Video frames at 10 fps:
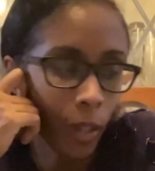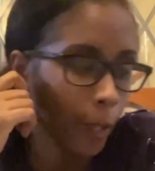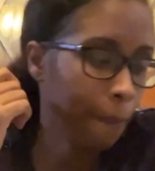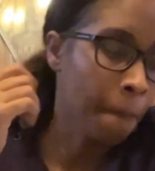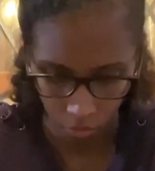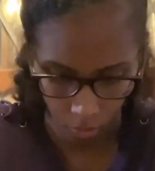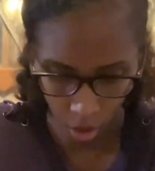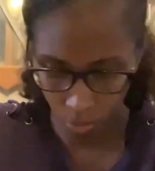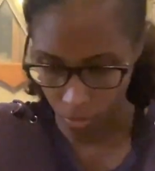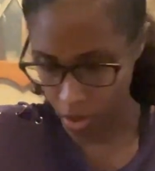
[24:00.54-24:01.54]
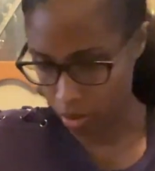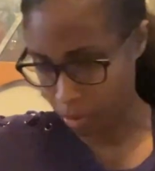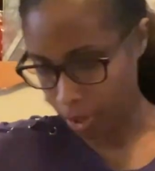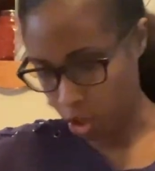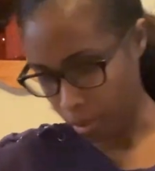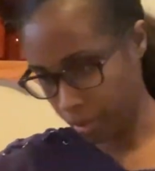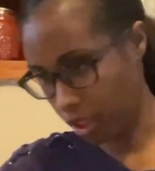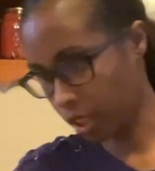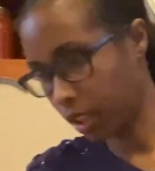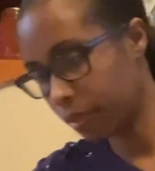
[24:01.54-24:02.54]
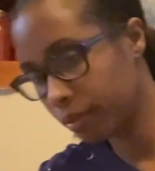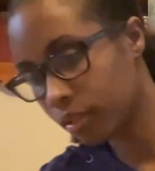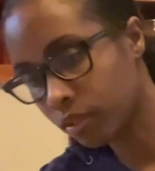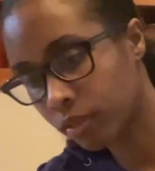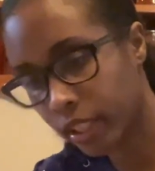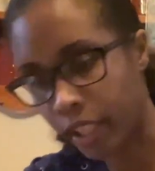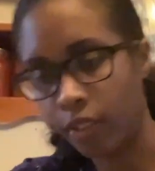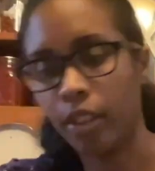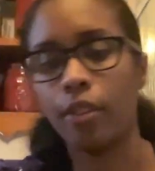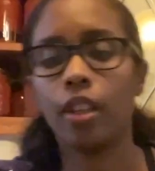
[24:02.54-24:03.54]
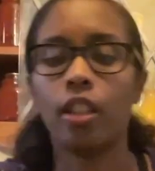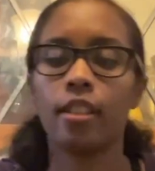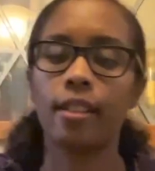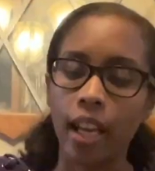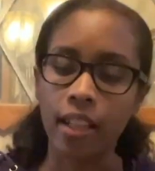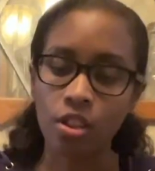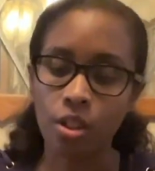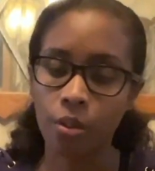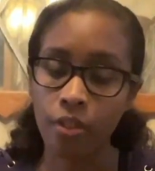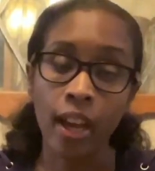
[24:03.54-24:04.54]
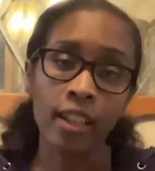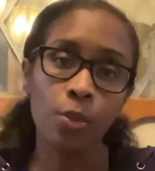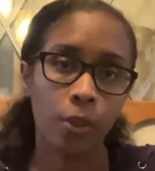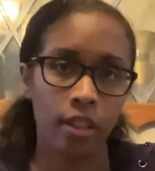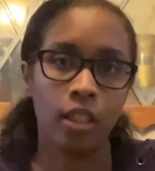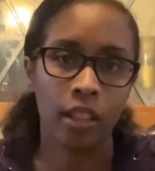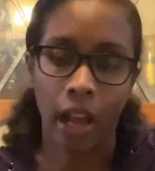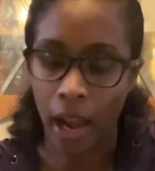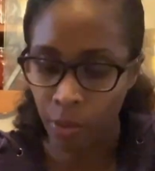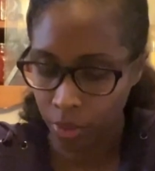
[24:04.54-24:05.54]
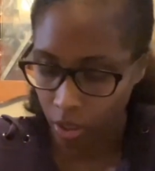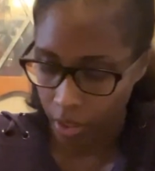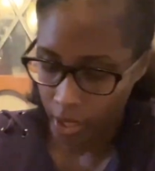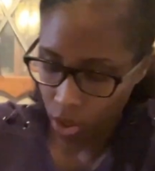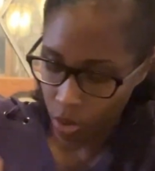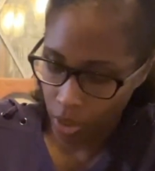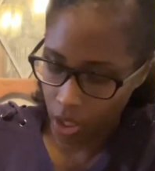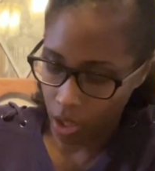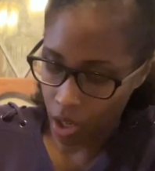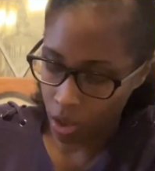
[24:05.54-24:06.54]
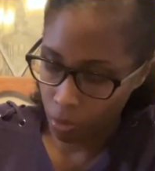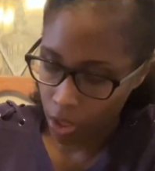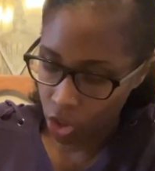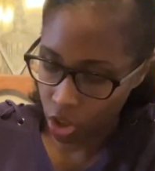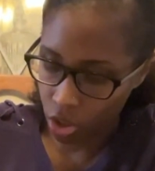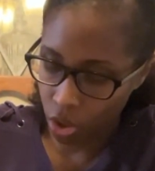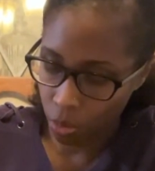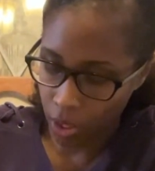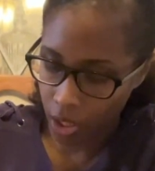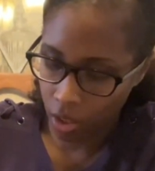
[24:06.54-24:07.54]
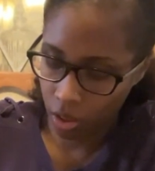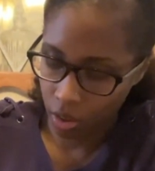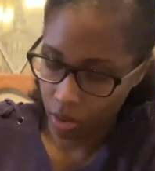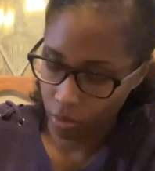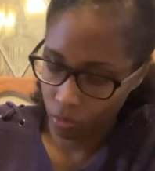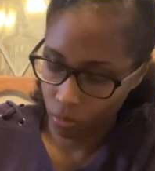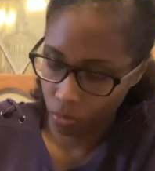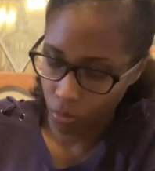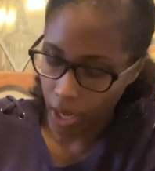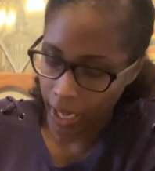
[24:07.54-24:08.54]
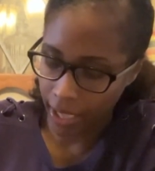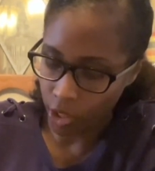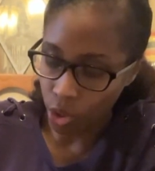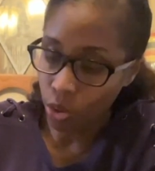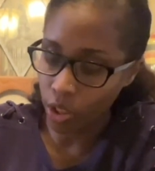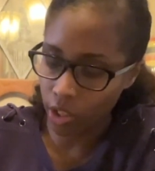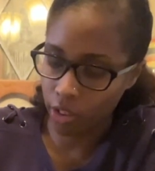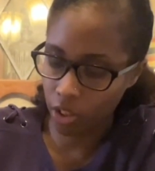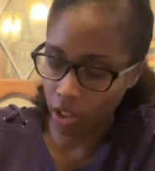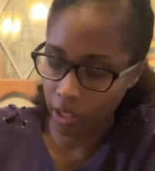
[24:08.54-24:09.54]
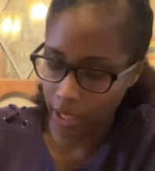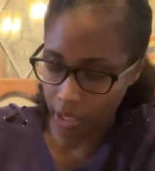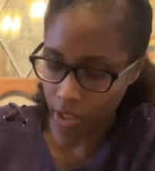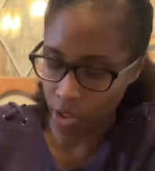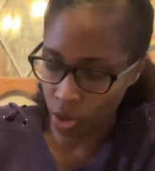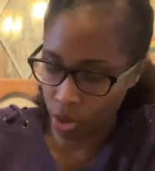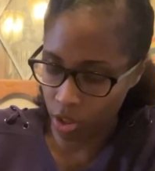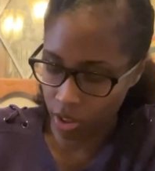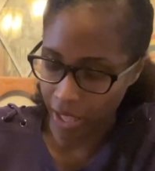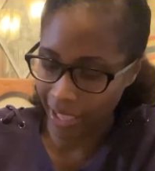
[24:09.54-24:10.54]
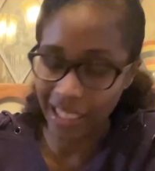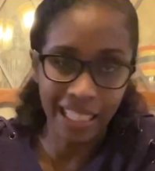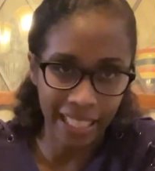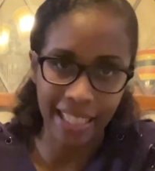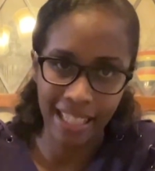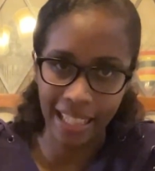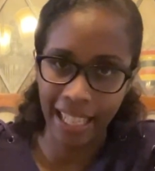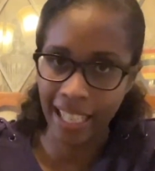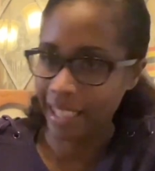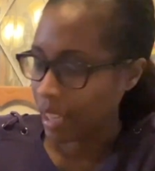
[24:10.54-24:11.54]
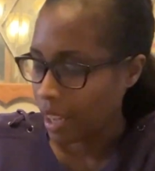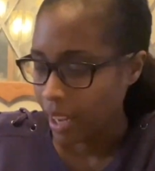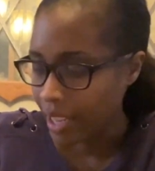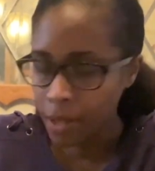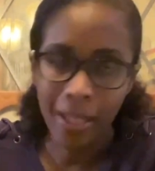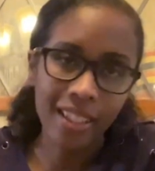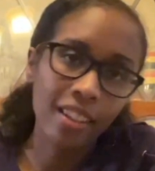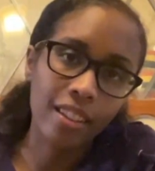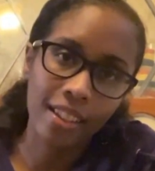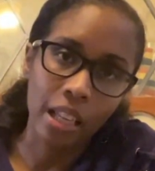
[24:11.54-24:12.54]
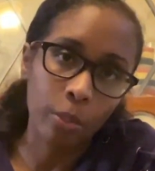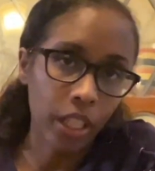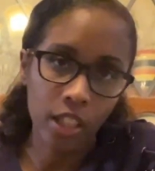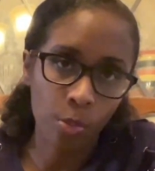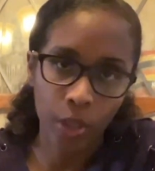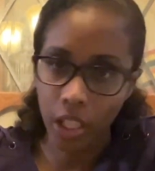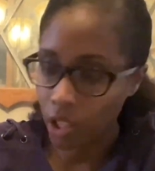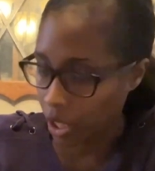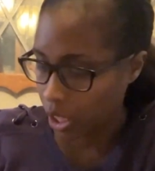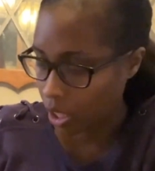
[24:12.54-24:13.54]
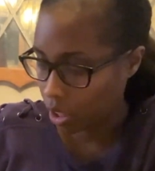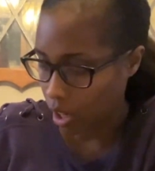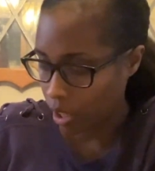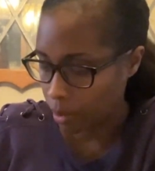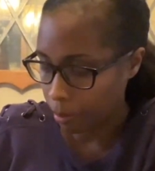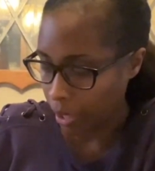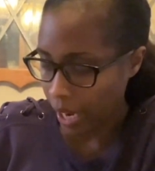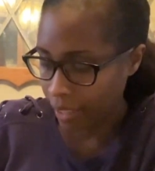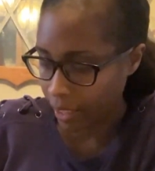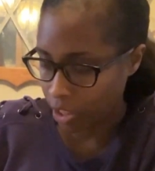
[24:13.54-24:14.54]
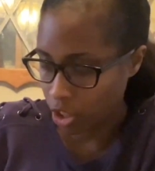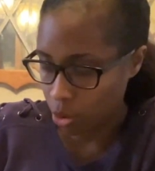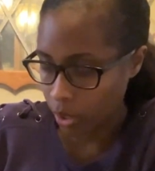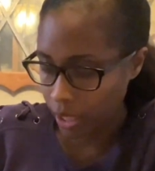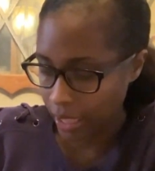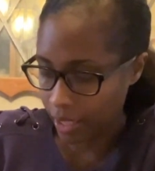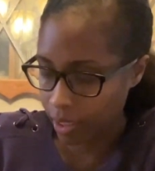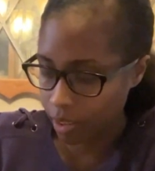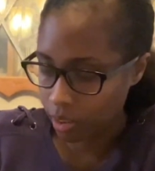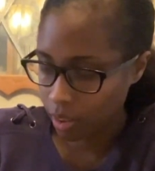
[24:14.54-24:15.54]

on. Oh, I lost my chopstick. Where'd it go? Oh, here it is. And so that is one thing that I really like doing, is just doing a New Year's clean, a New Year's like clean slate. It's basically the same thing as spring cleaning, but I like to do it in